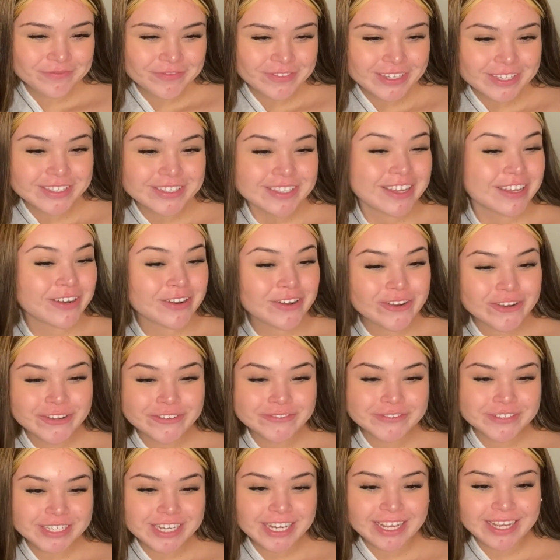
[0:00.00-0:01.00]
Said,
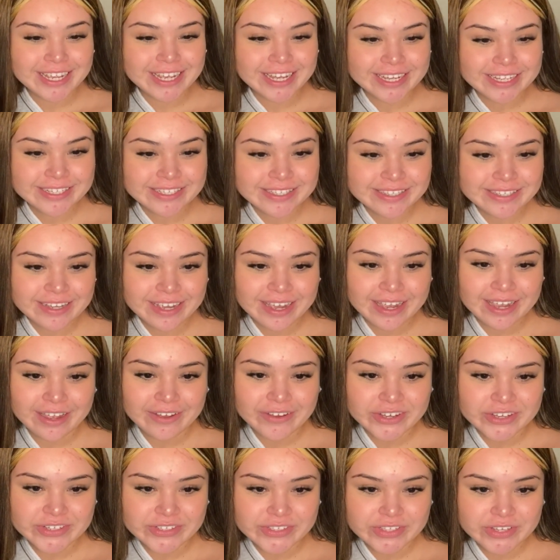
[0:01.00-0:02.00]
OMG, yes, I
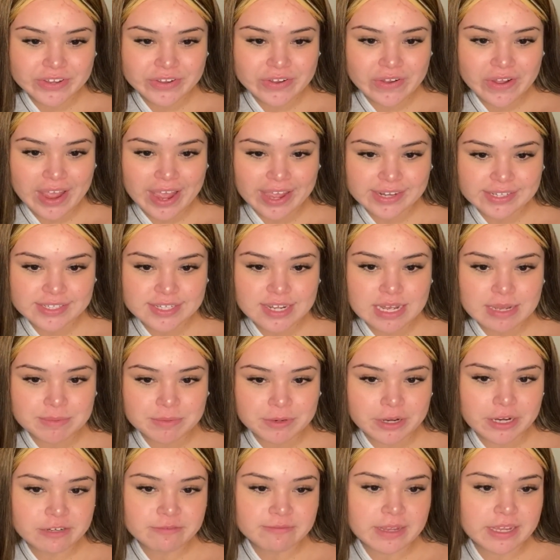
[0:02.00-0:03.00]
also had to
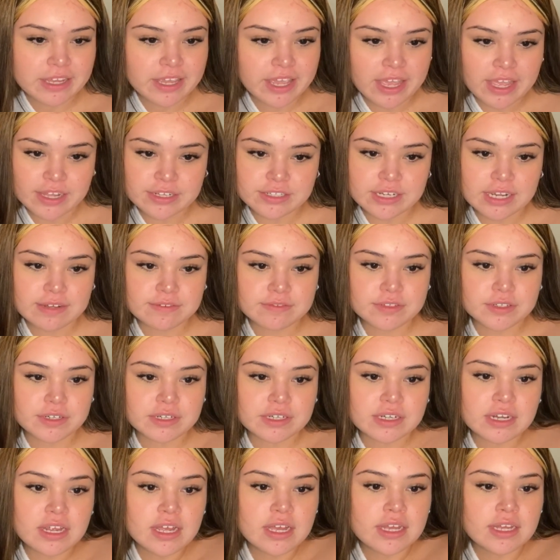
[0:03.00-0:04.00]
upgrade my cage
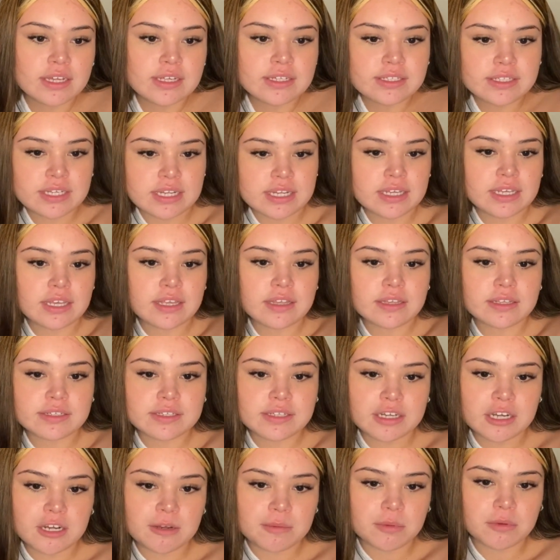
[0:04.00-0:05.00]
after taking the
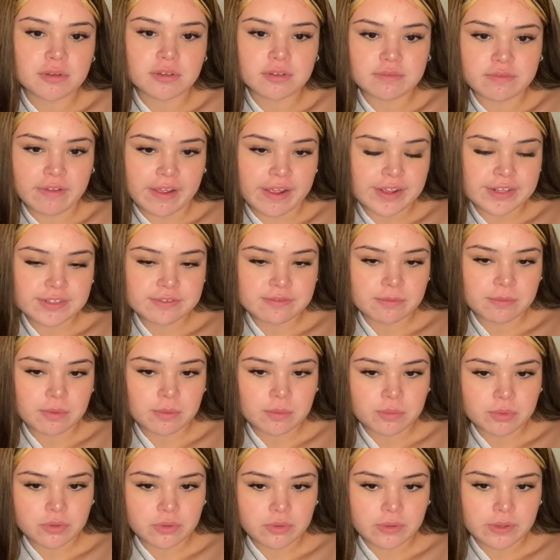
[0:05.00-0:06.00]
terrible advice from an
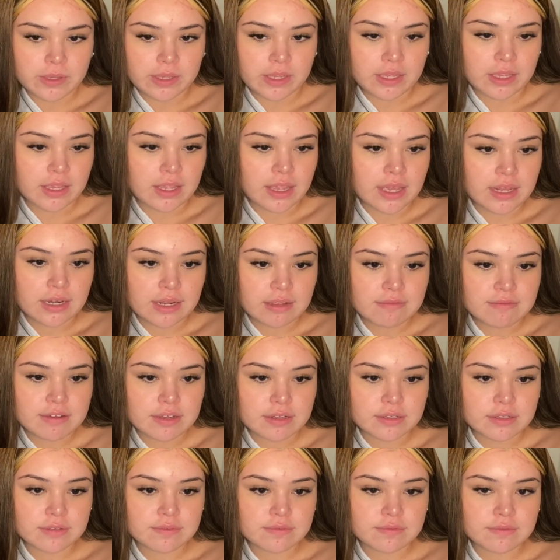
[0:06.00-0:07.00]
employee, and I
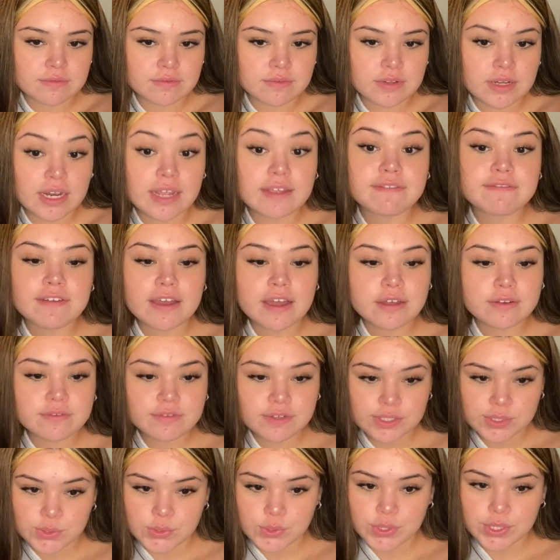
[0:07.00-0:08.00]
found
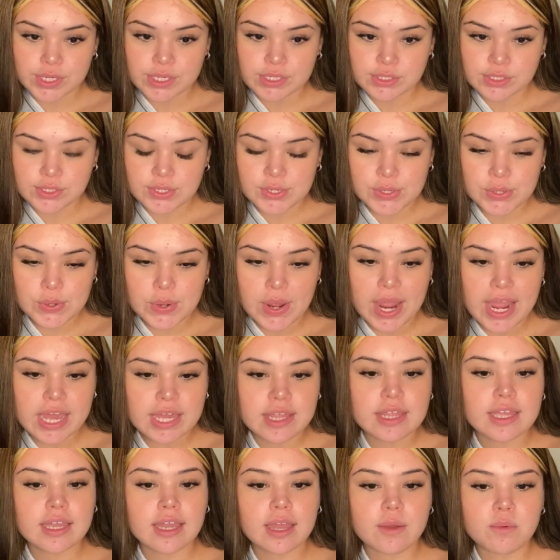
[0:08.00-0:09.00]
Victoria too. I
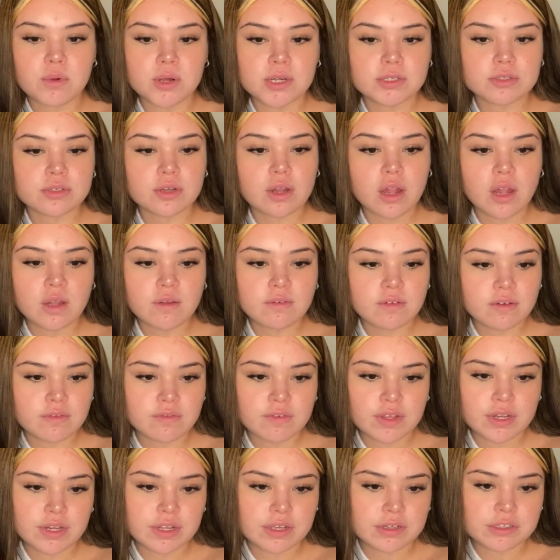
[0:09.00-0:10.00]
think I watched all of her
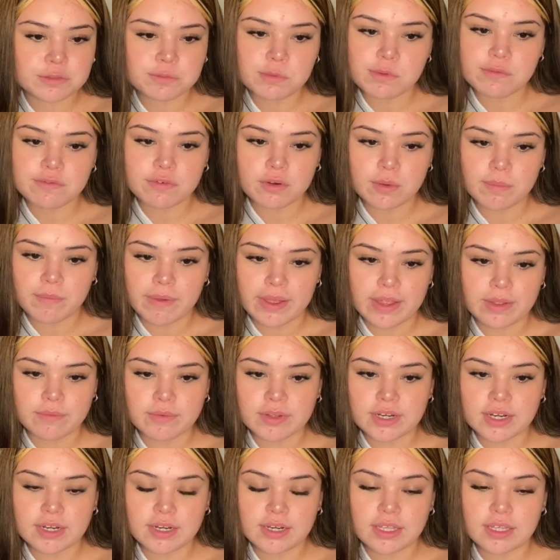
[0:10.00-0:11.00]
videos before buying
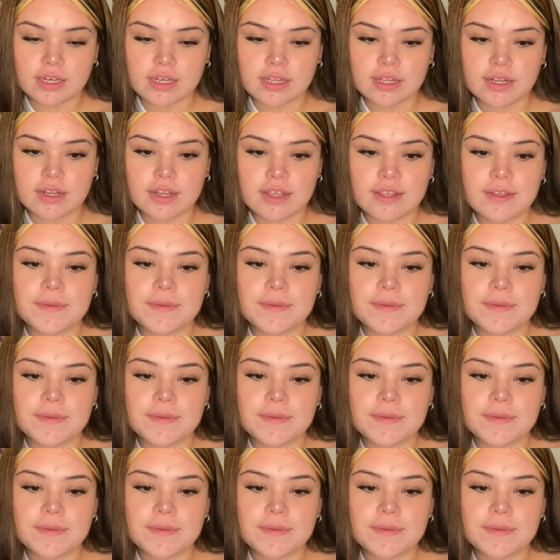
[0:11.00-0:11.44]
what I needed.